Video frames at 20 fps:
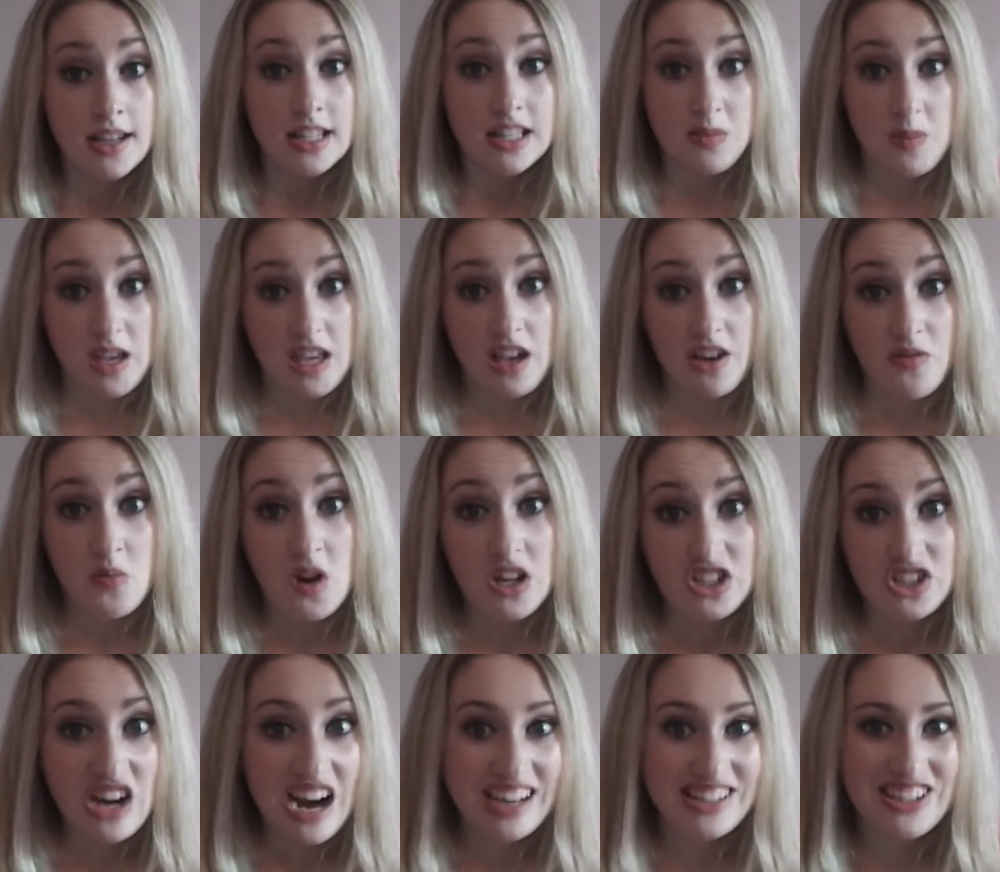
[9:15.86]
Speaking of
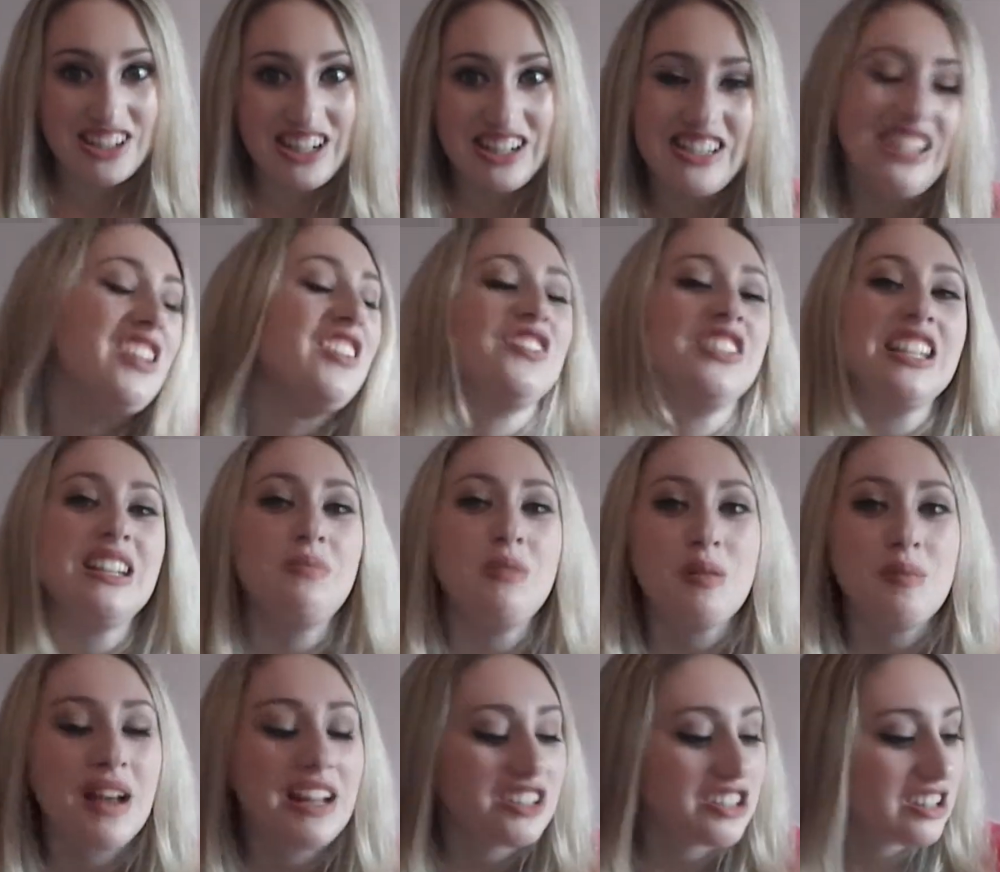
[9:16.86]
moisturizers, you've seen
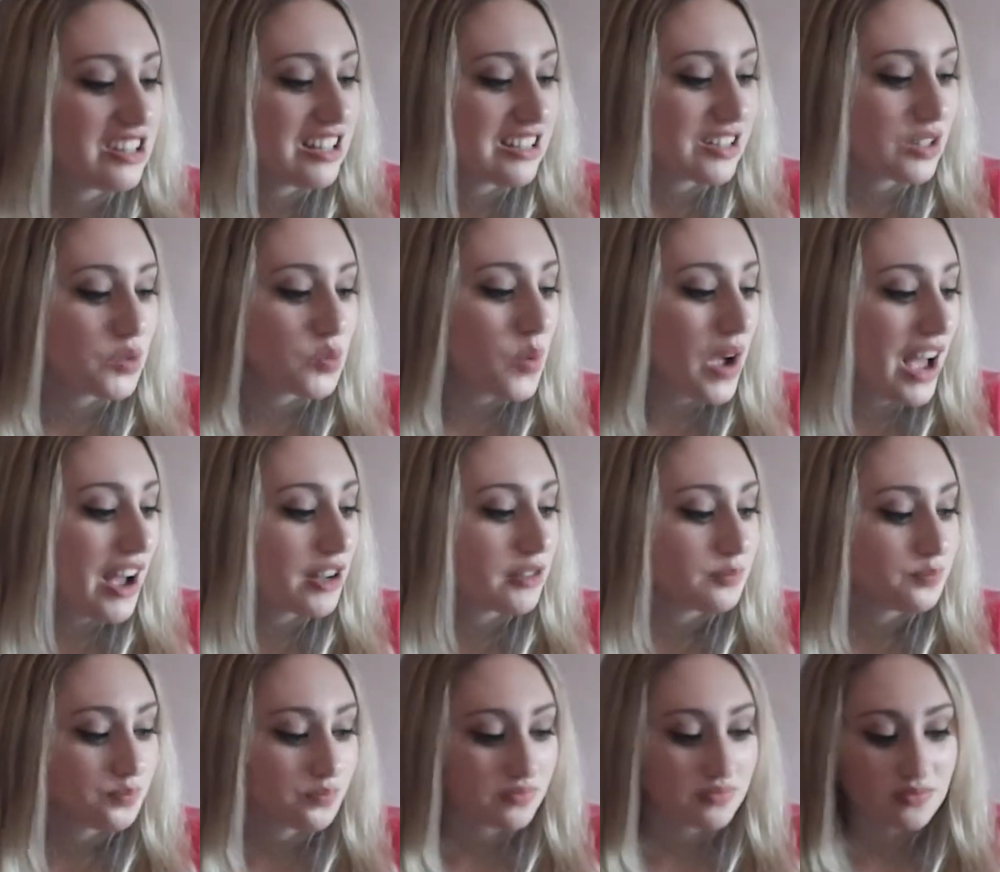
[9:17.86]
me mention this as
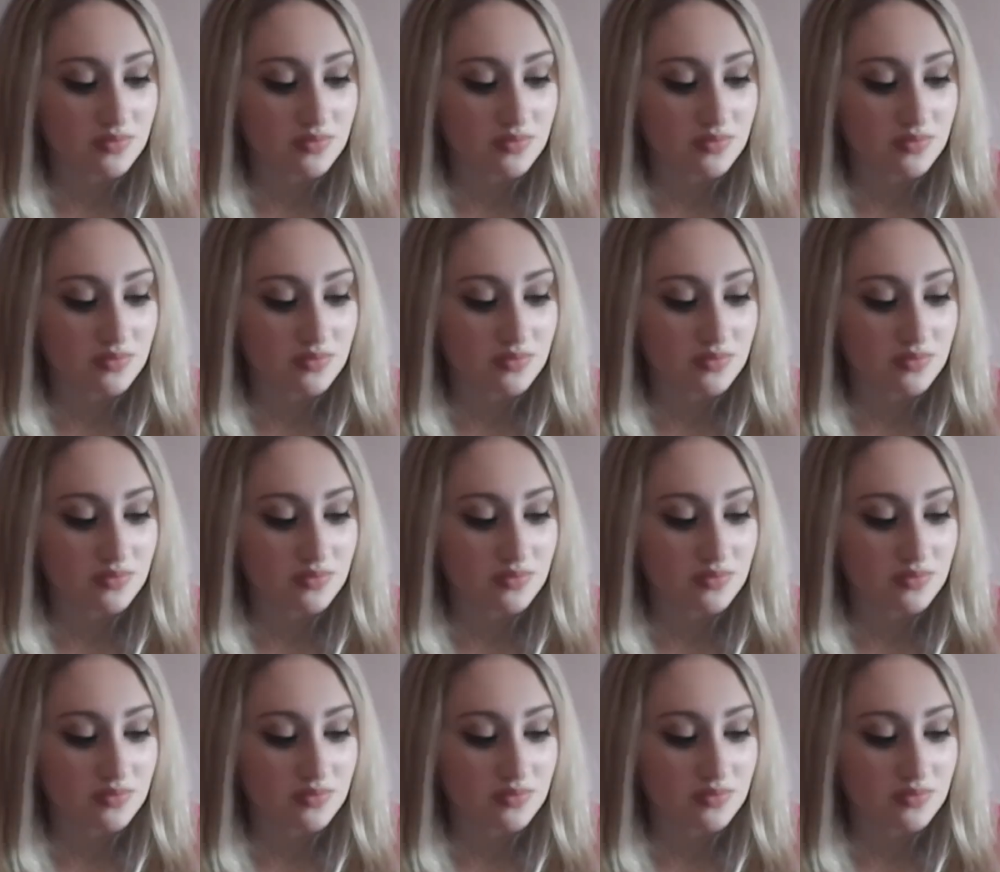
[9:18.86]
well.